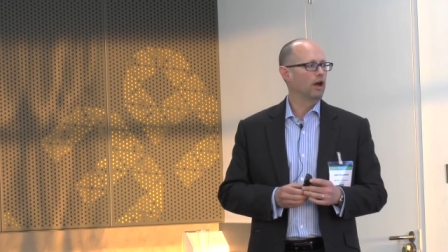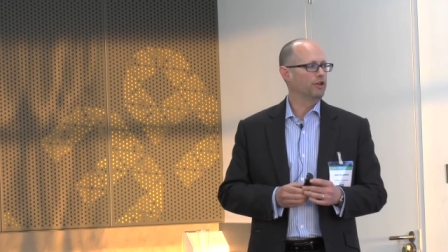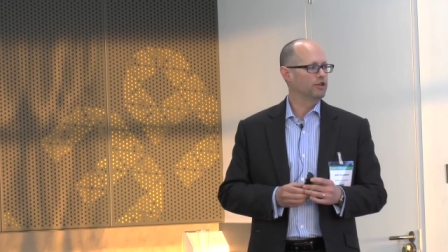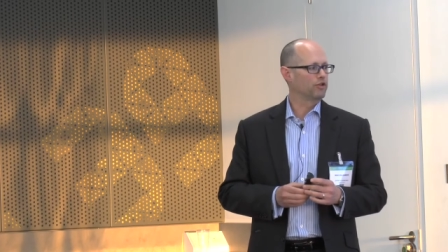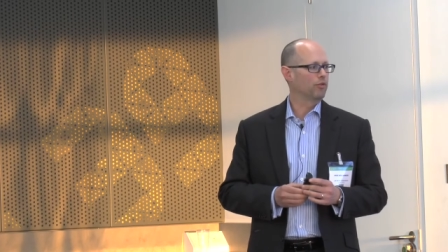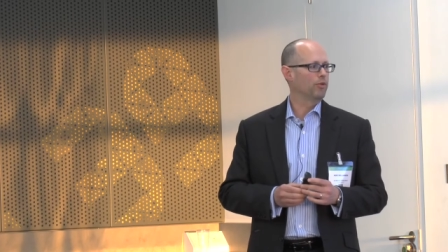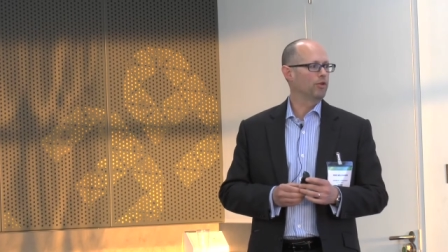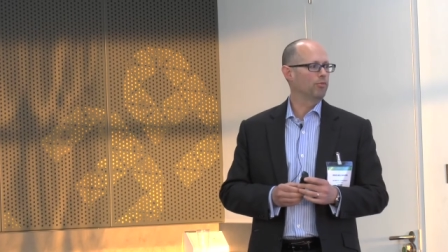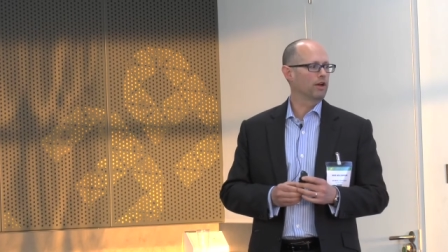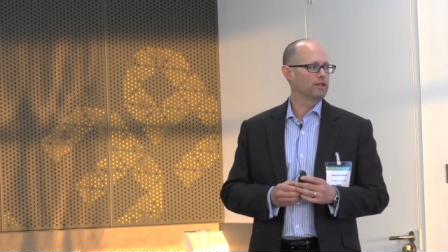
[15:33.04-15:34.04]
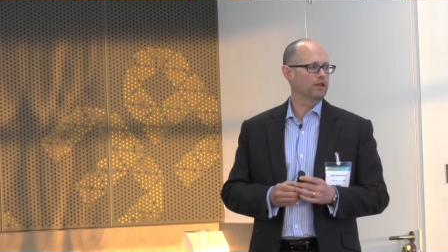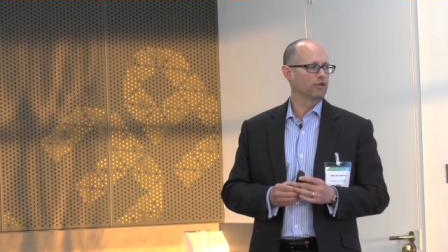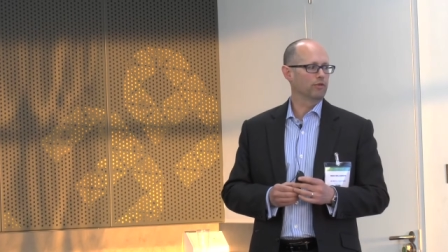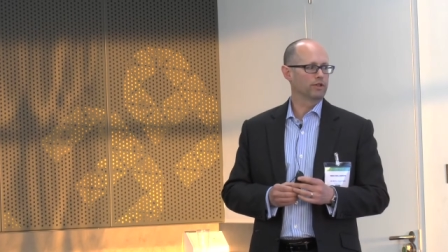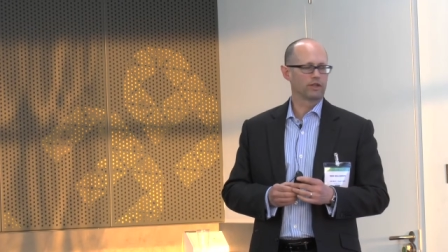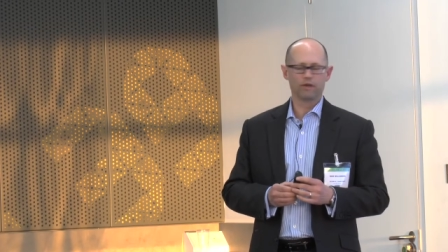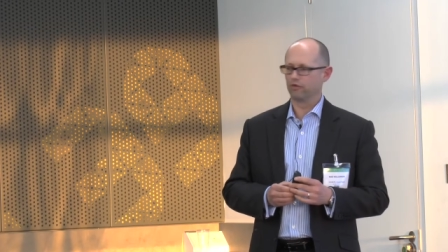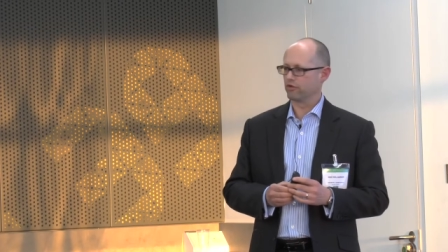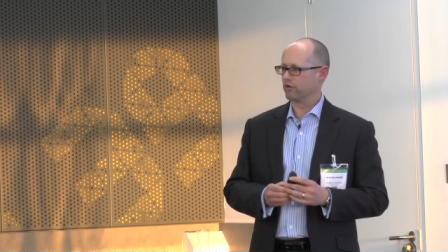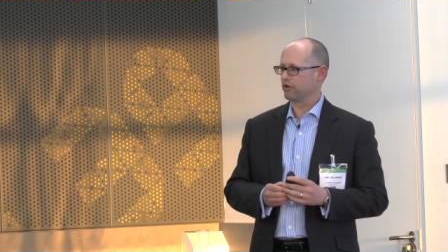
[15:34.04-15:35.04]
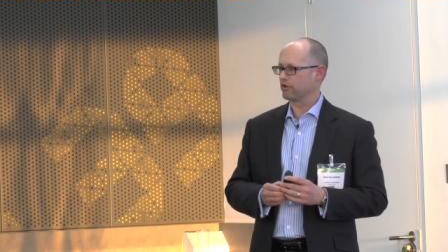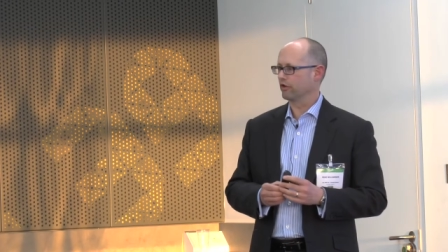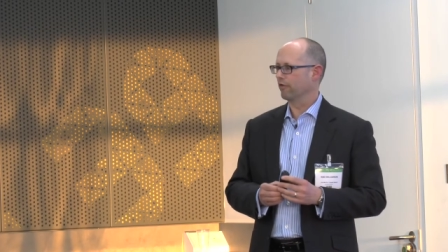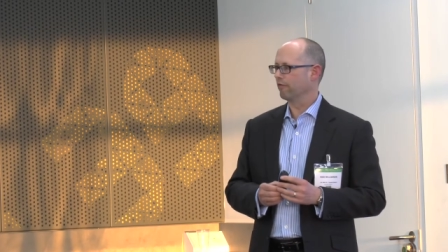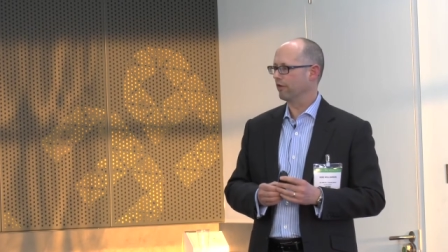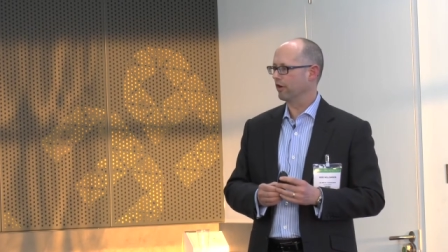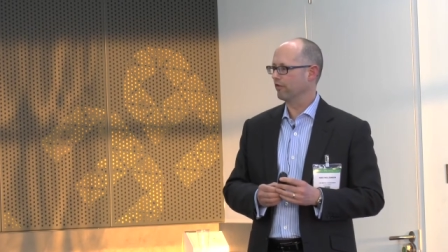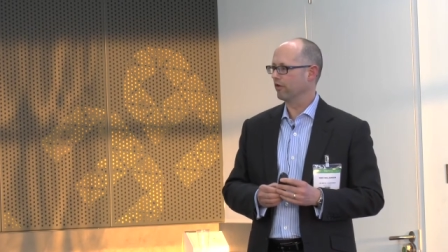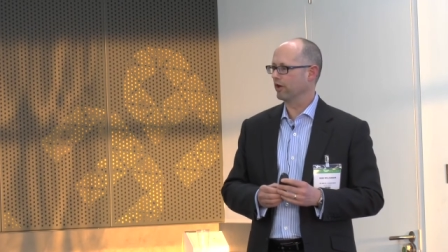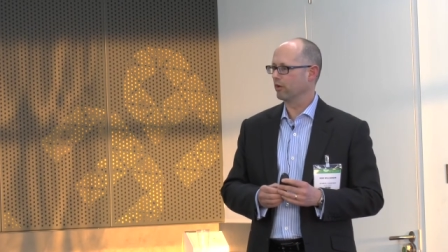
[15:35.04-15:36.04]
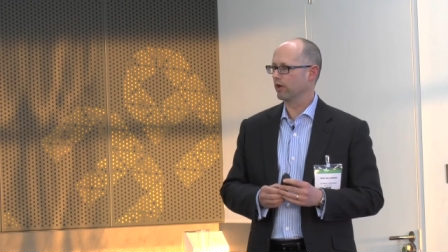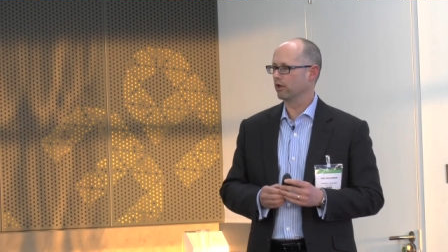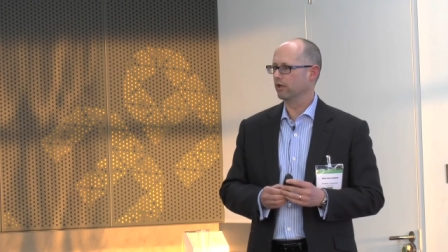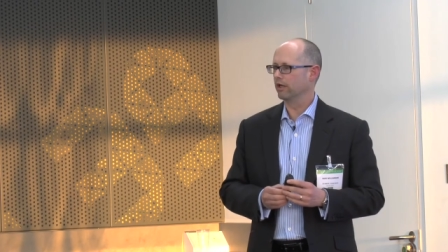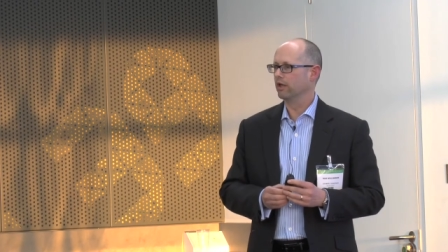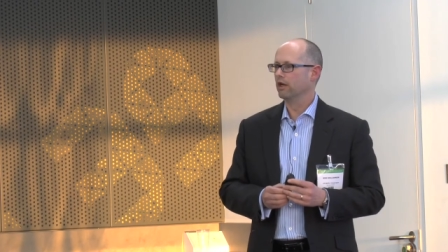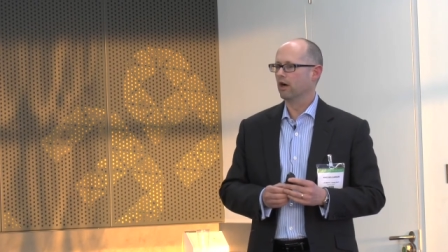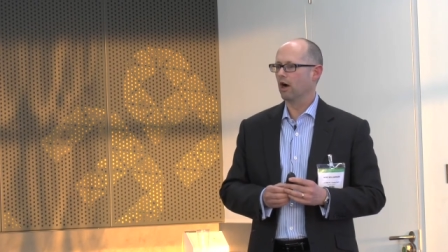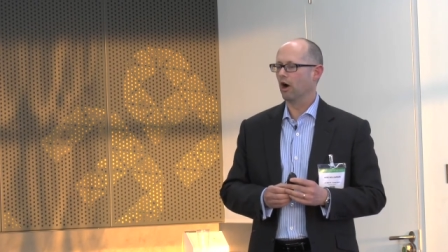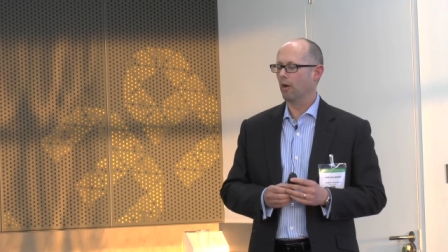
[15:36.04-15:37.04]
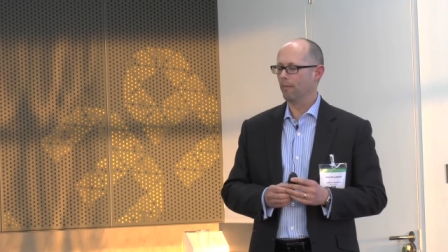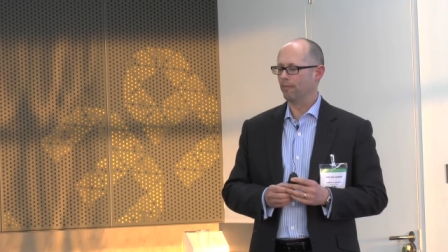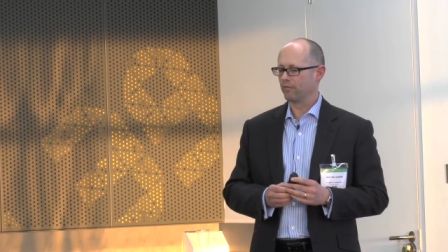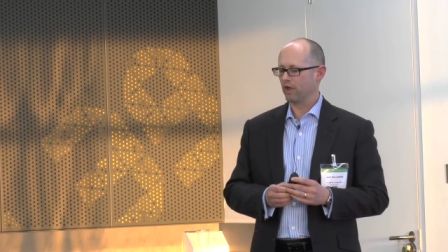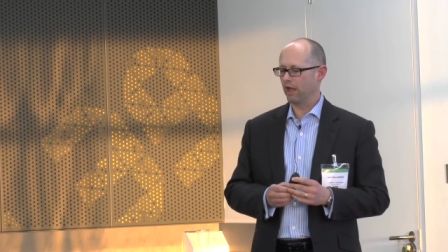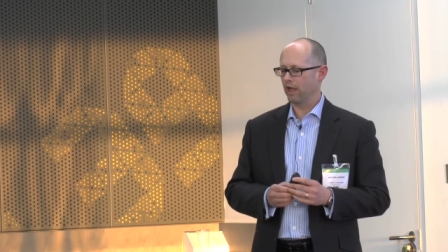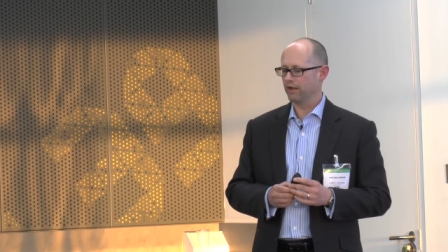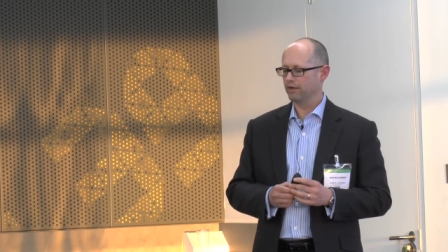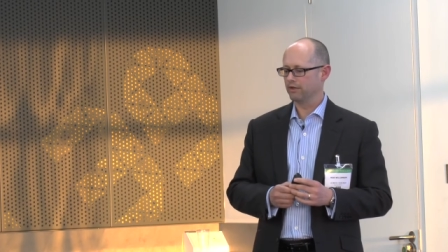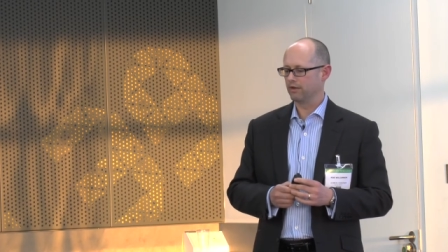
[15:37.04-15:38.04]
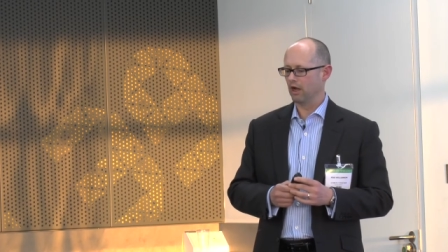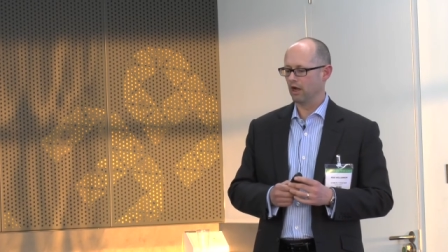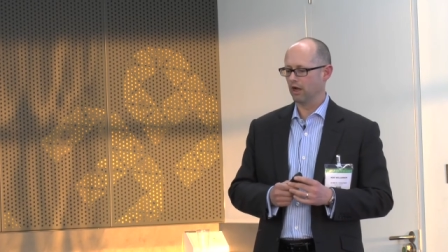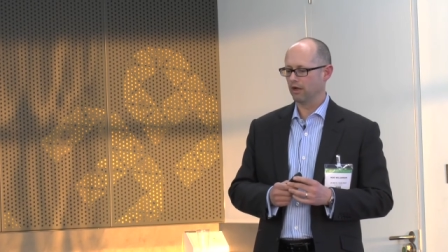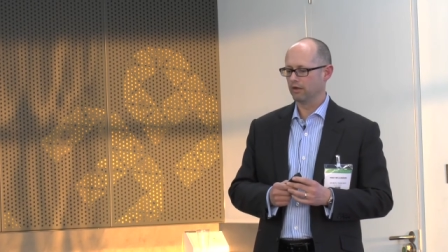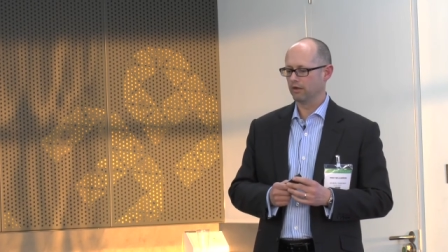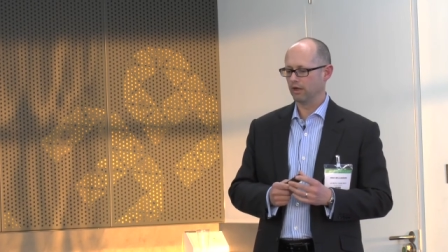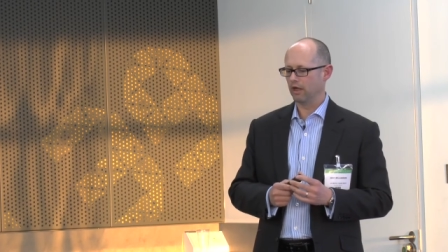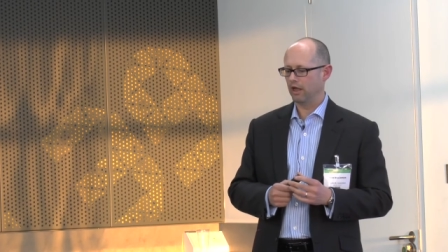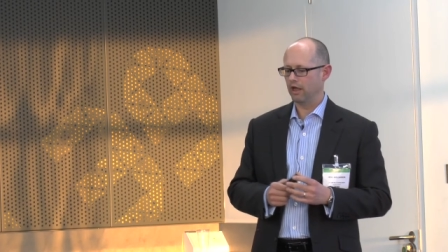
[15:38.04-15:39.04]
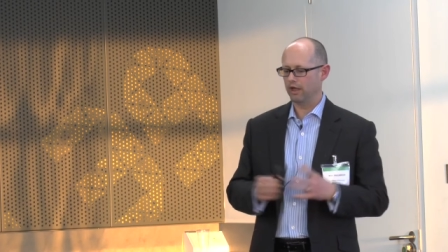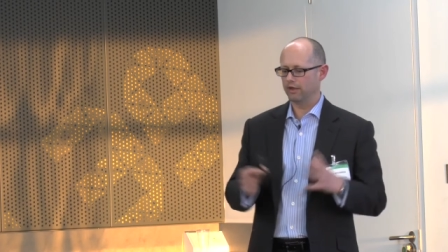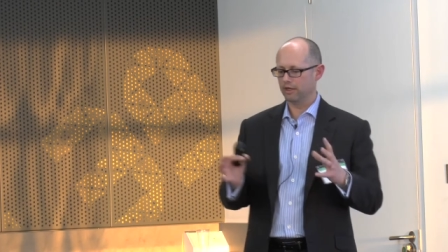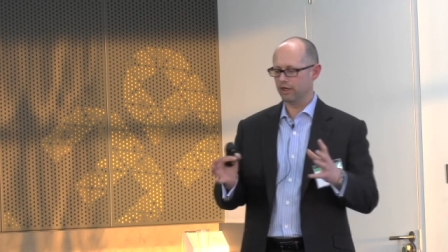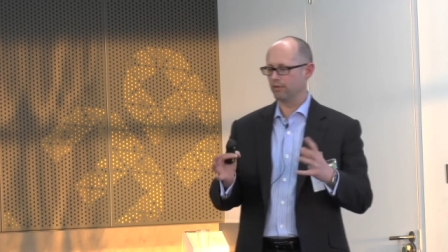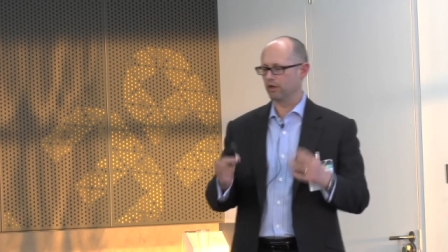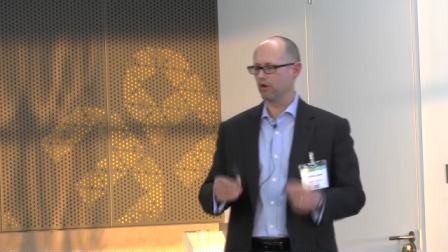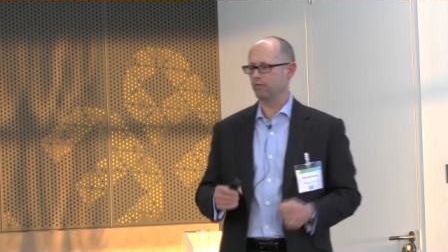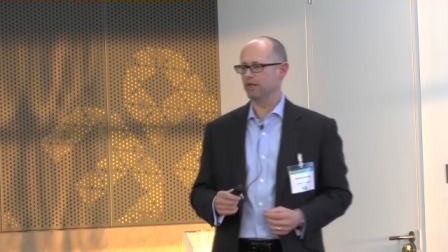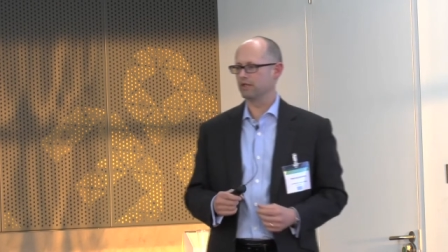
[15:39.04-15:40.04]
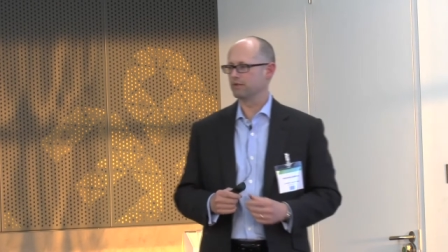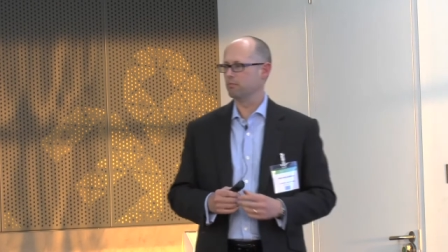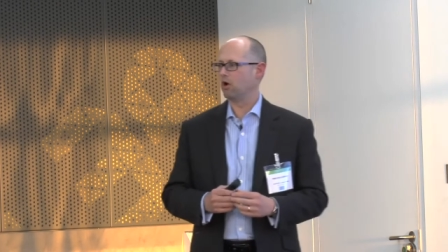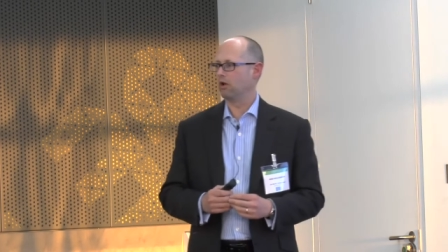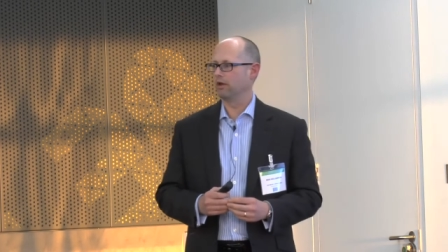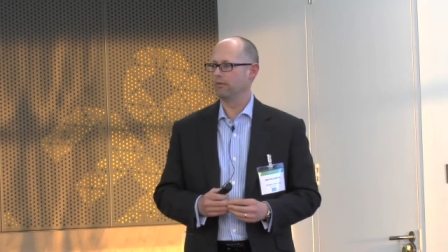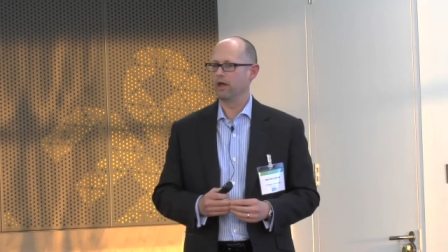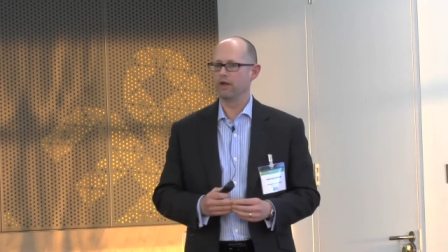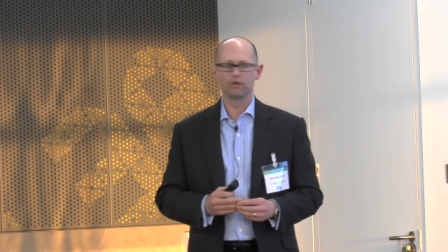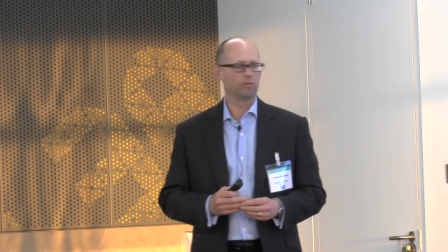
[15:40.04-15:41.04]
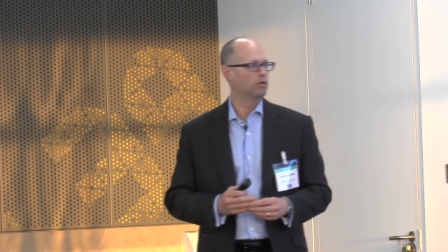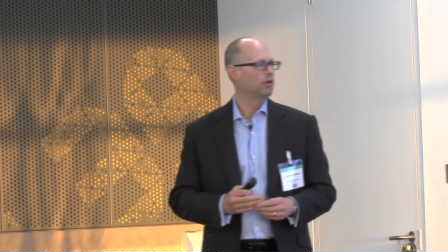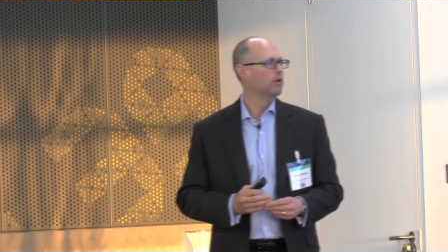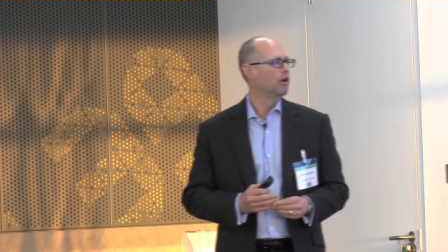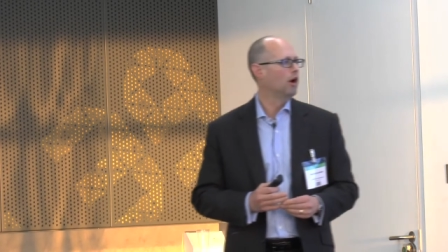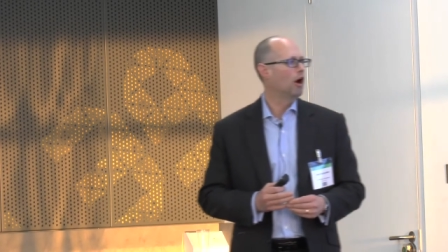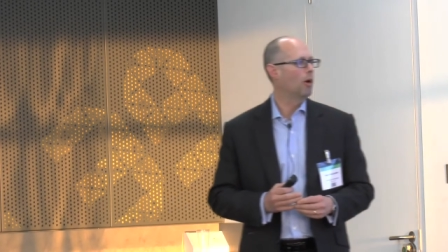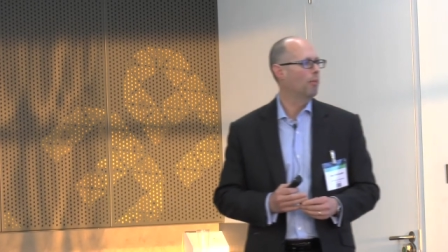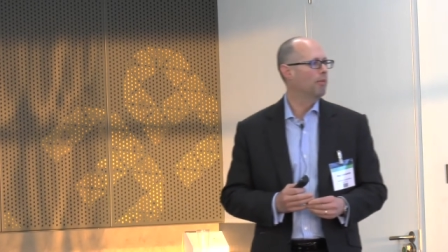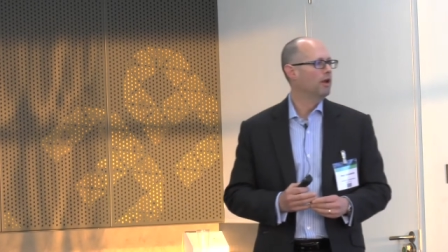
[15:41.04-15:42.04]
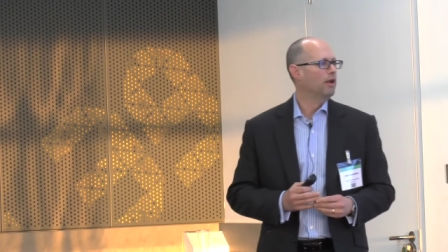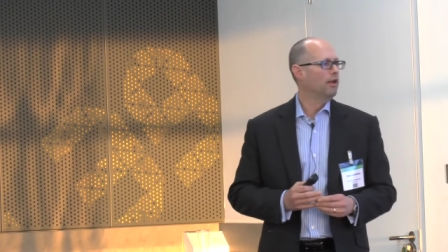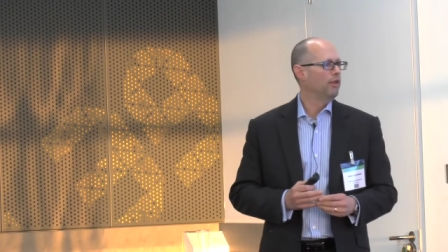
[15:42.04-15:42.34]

uh, distributed pricing and risk infrastructure very, very quickly um, and, uh, uh and to keep the code base small and manageable. Um,